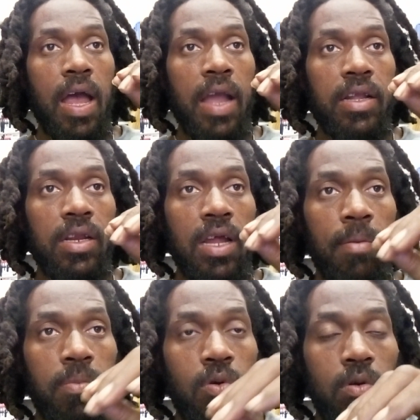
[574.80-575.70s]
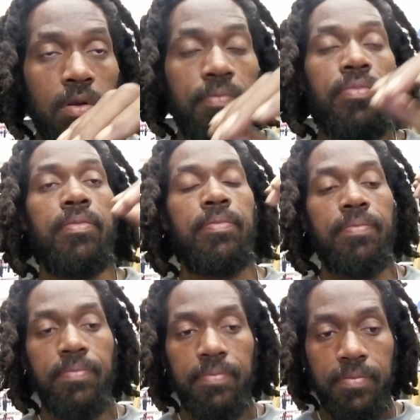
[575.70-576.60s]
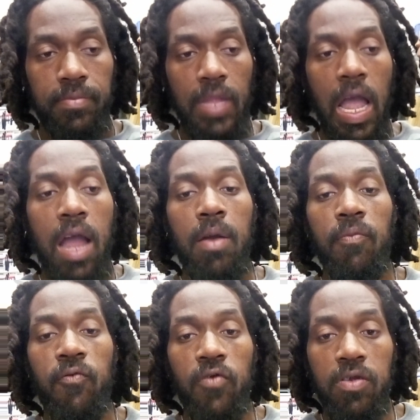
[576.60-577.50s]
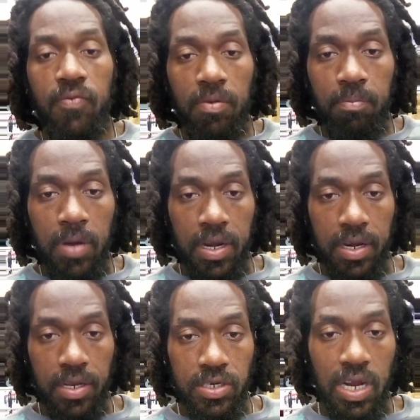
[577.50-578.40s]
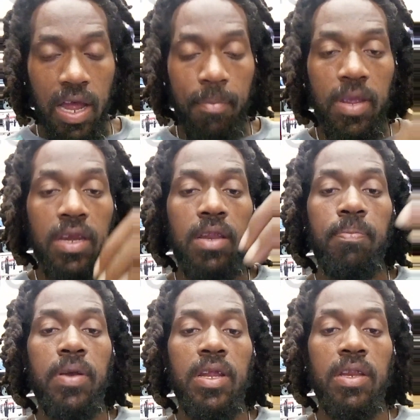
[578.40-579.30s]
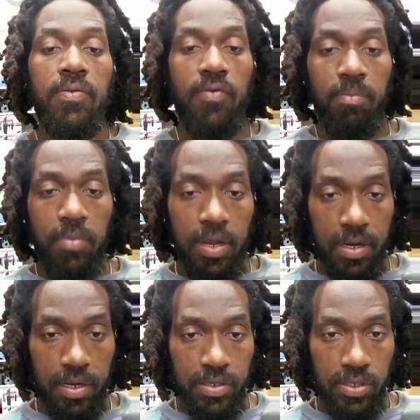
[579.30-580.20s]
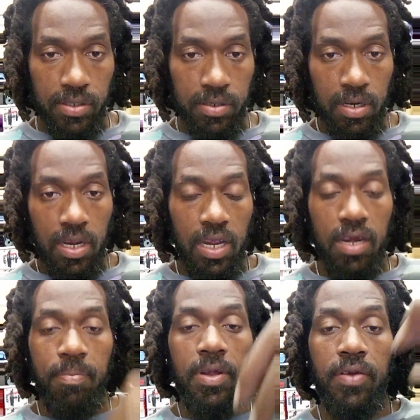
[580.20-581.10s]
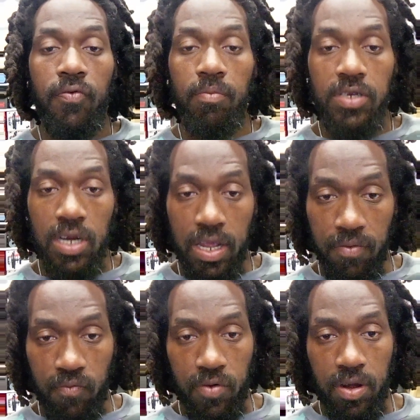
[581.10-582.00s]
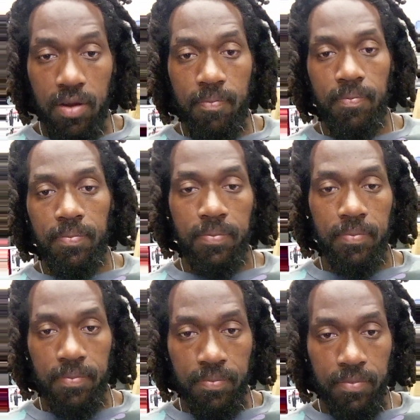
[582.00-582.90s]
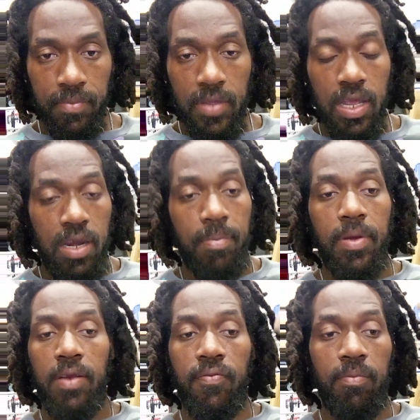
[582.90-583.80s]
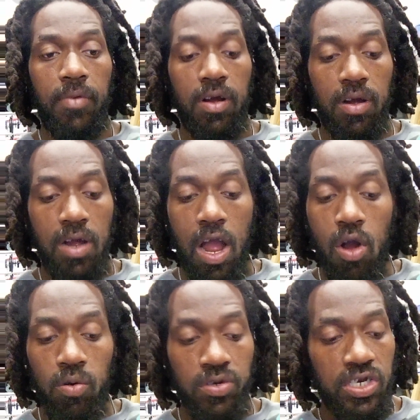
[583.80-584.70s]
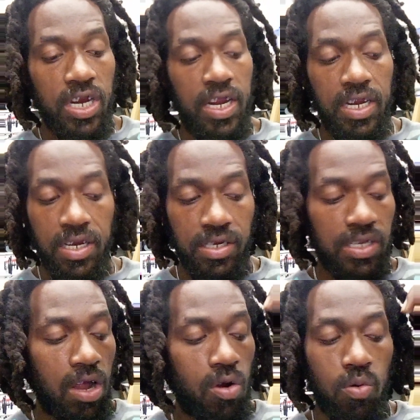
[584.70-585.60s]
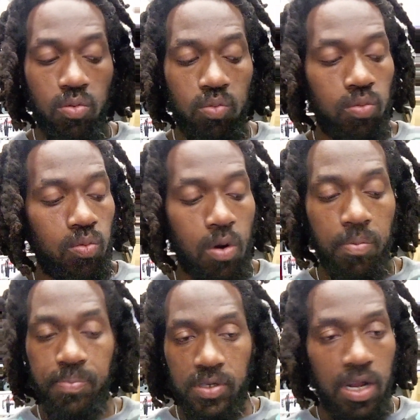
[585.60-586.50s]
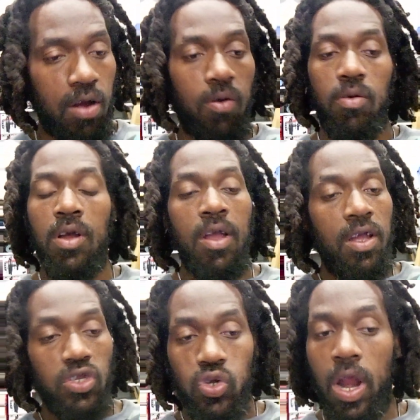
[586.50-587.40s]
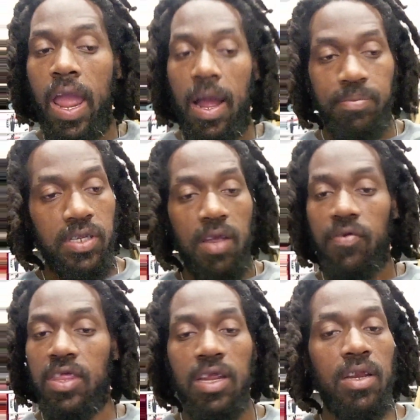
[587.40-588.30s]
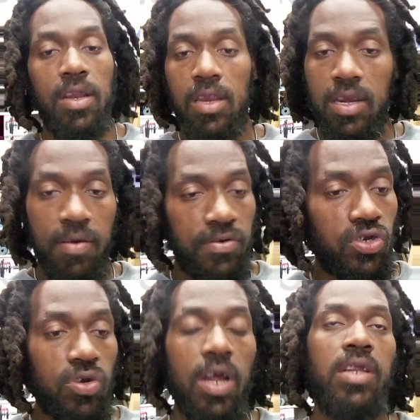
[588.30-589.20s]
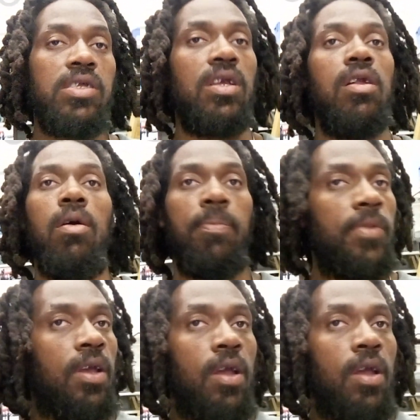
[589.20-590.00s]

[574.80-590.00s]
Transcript: I cannot. I am free from bondage. I am independent from bondage, independent from slavery, independent from uh, all chains, all ropes, all traps, everything that the devil is trying to set up.